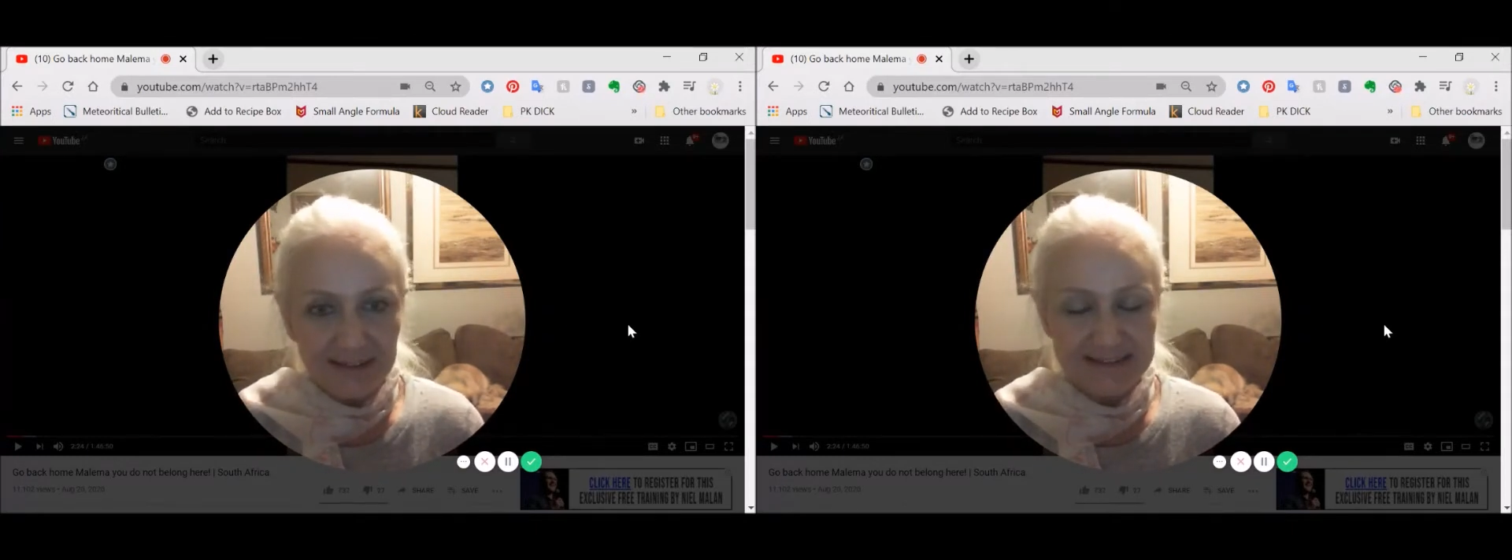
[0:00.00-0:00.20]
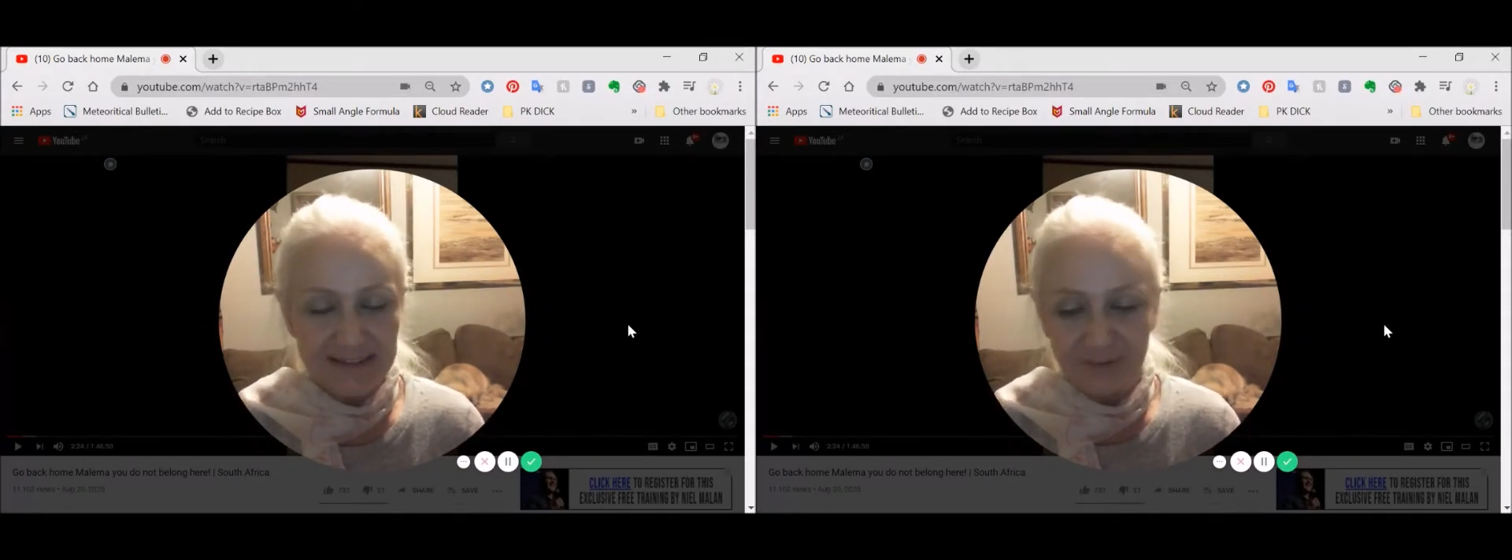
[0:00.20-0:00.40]

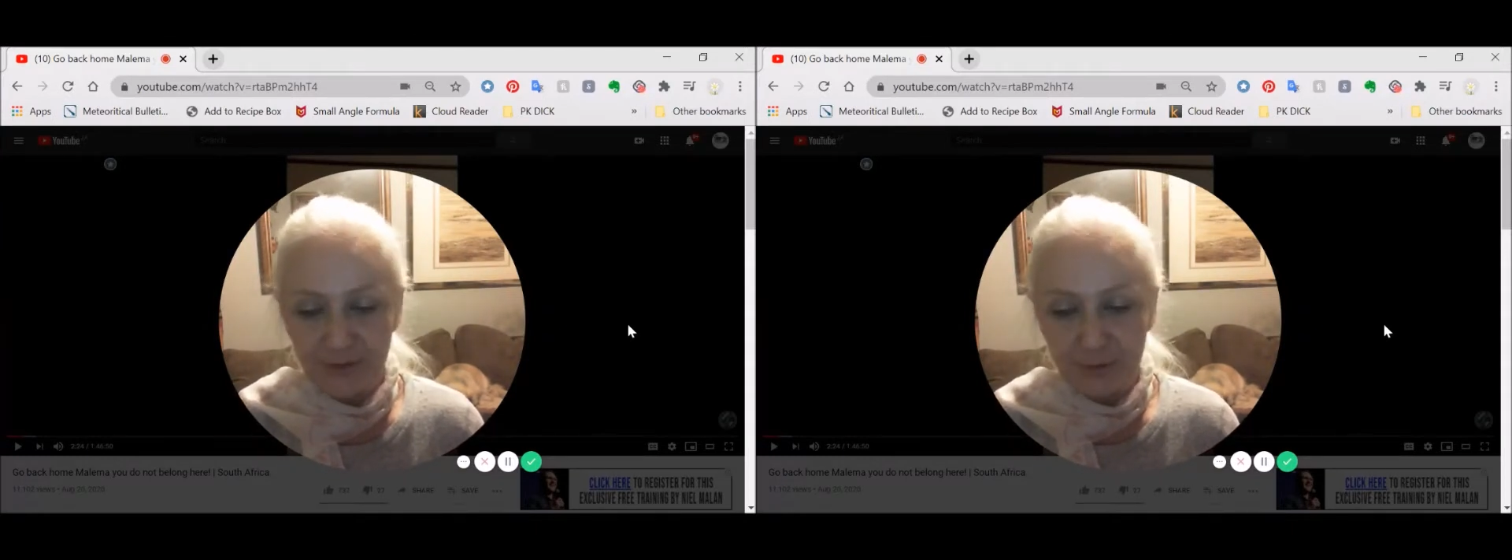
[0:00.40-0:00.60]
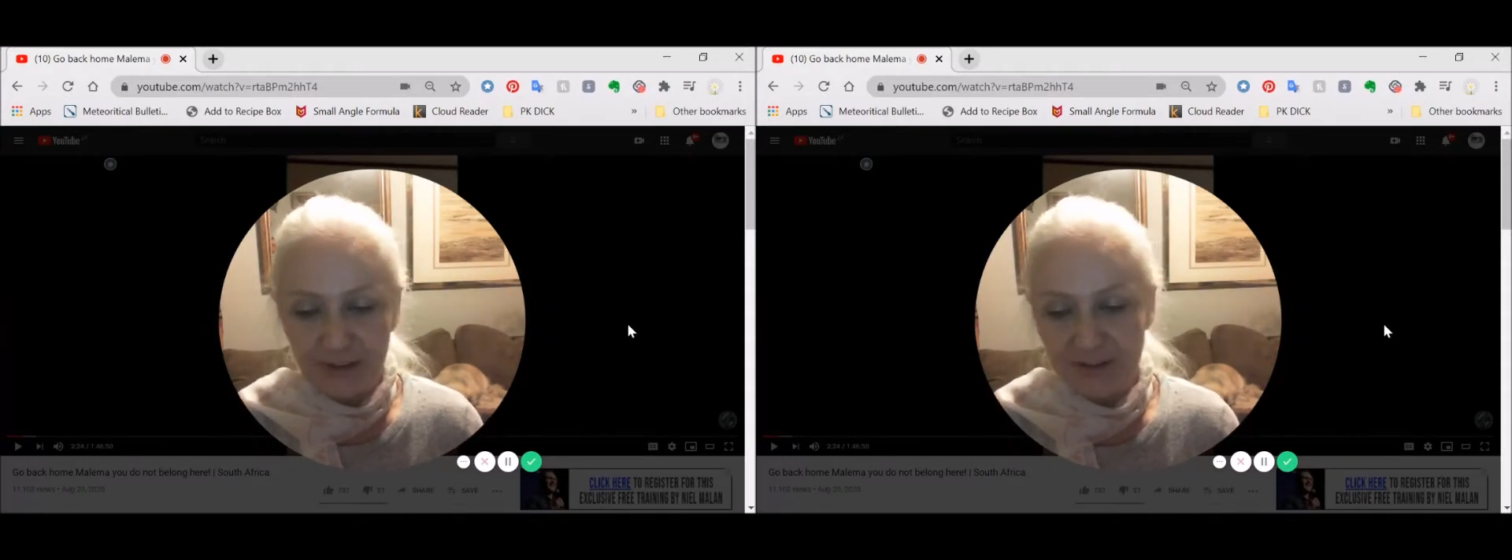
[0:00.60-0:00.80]
as if
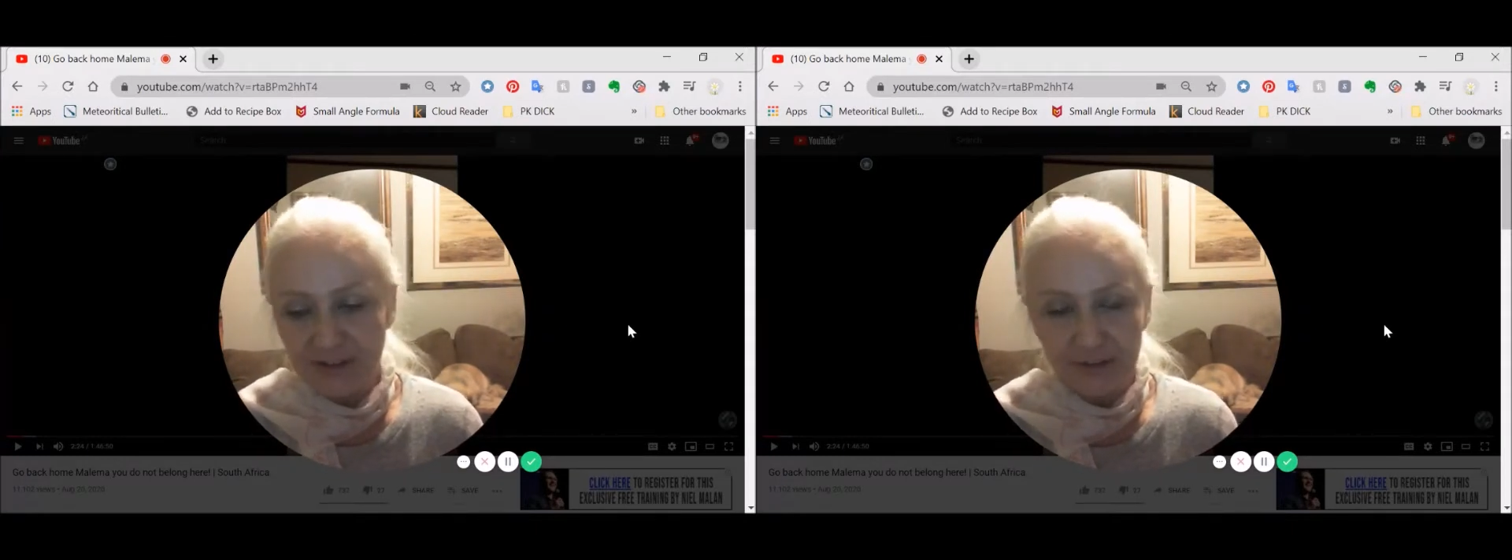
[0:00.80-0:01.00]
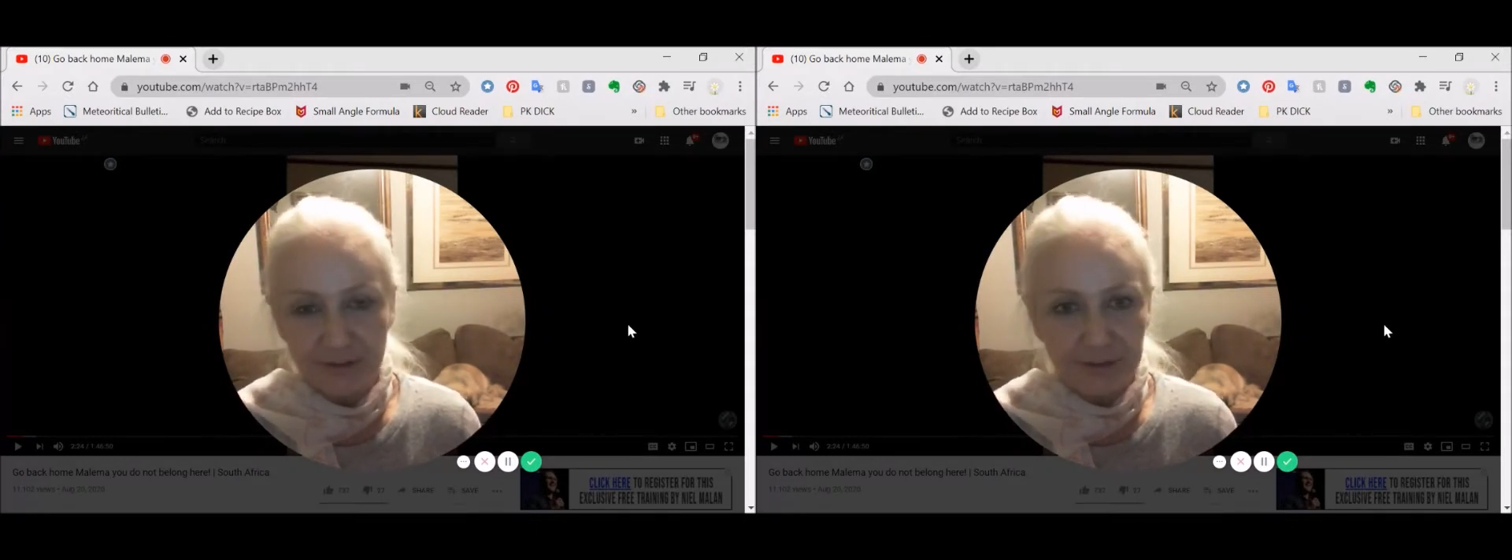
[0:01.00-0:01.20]
you went to
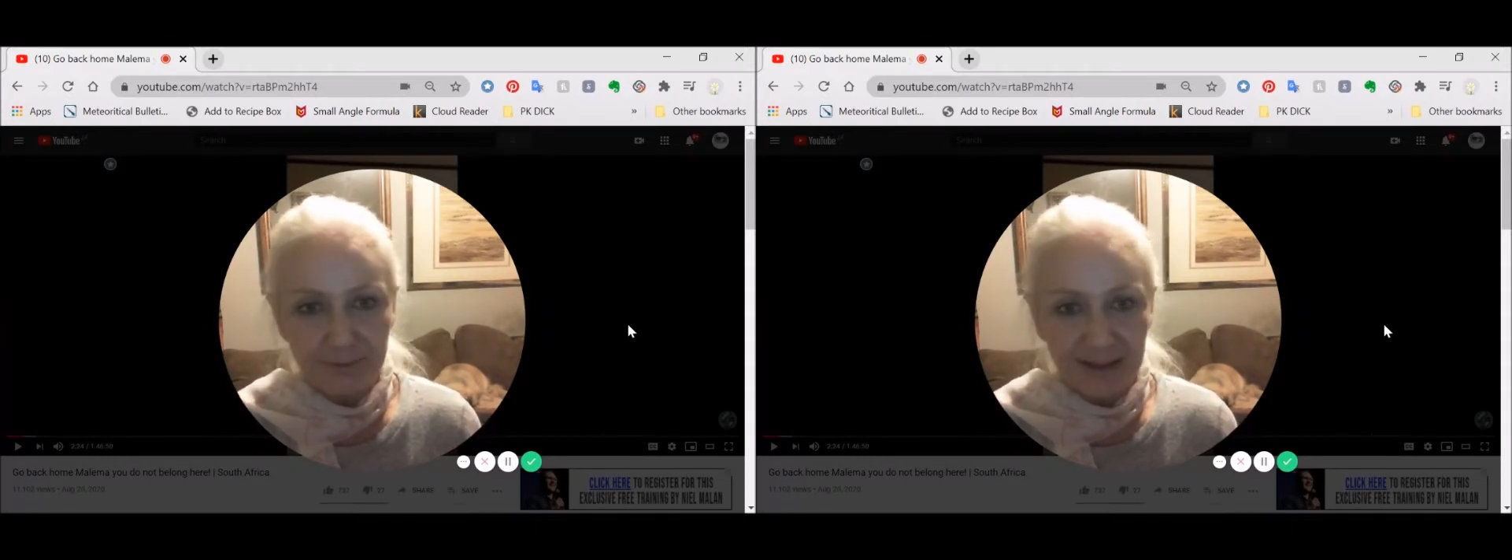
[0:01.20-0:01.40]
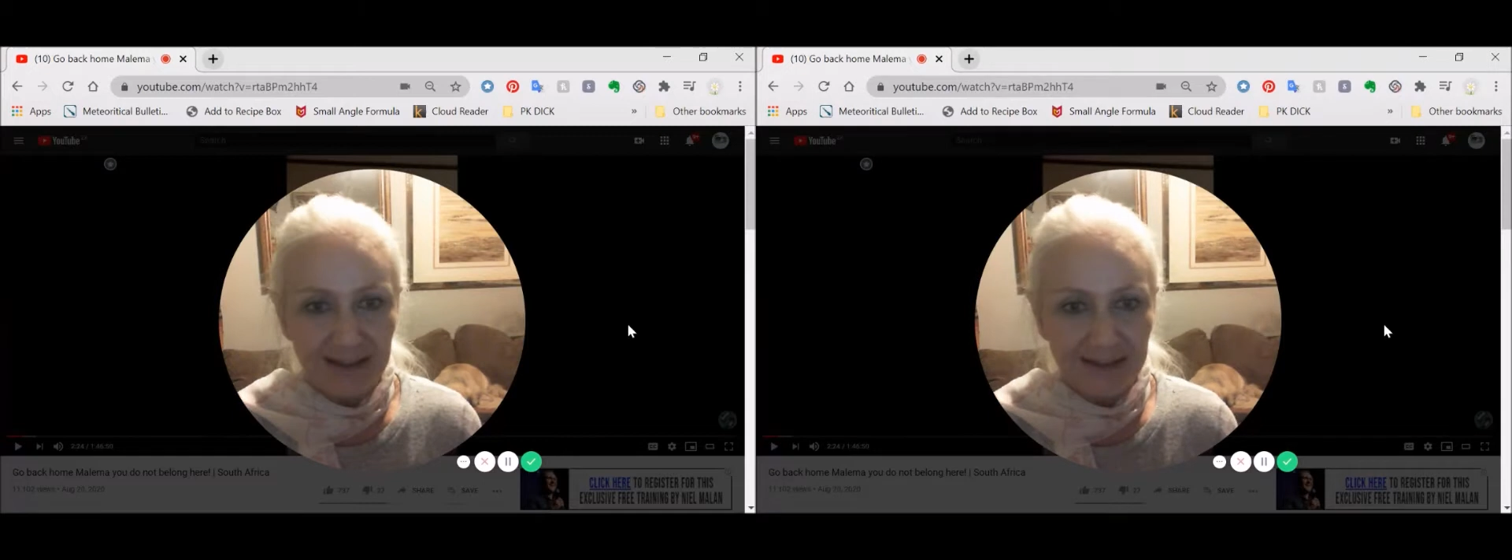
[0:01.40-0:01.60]

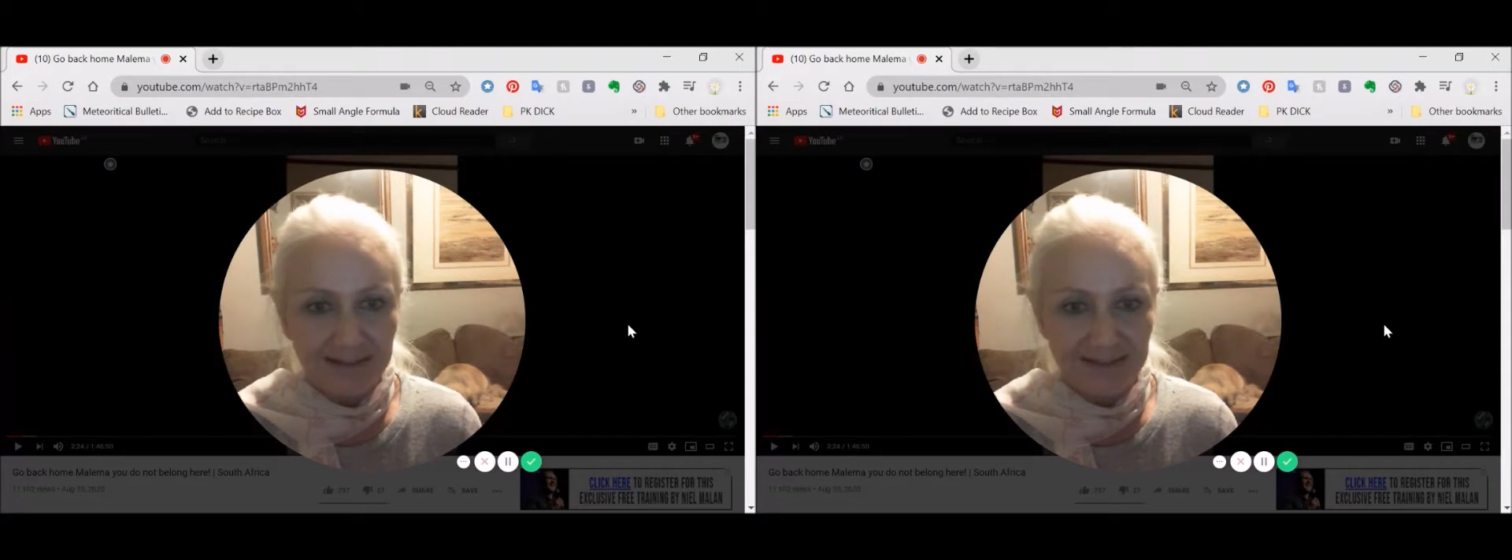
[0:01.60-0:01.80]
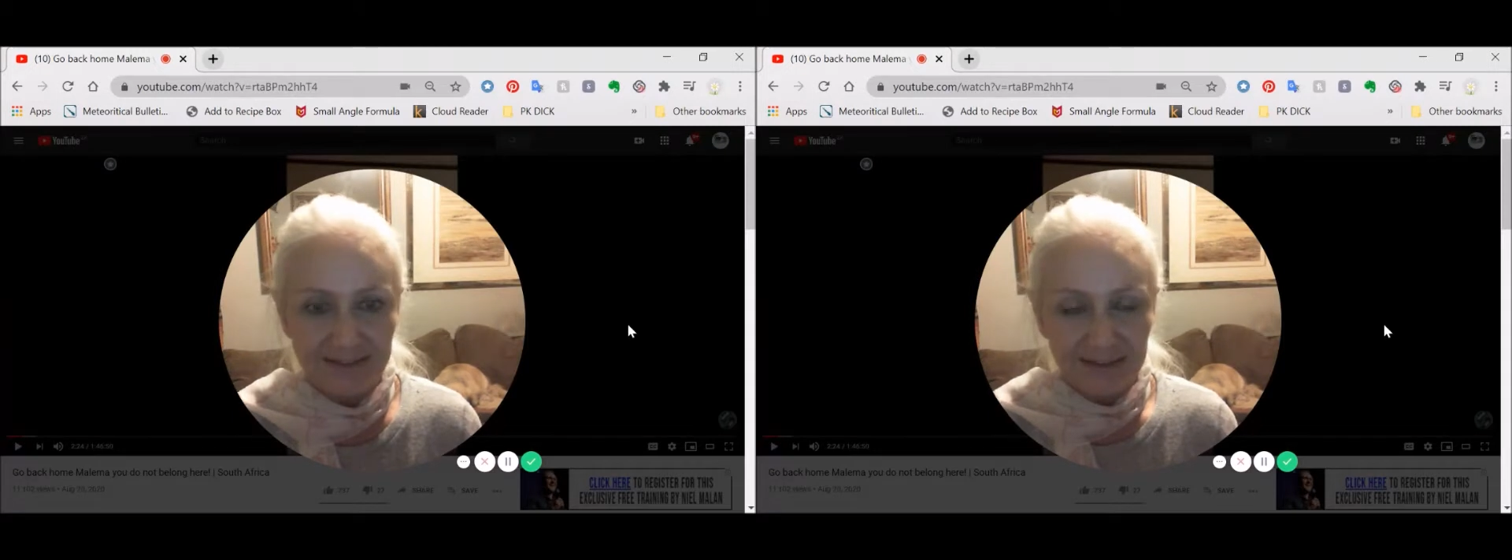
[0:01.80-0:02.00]
Europe
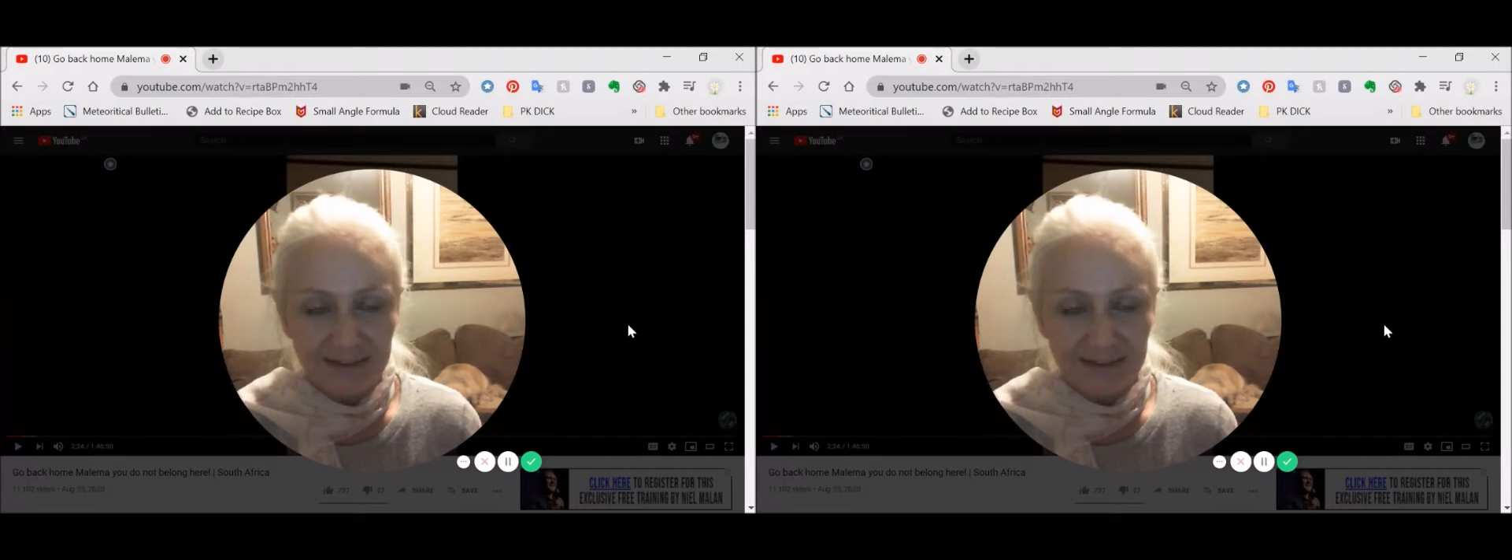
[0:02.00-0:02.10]
and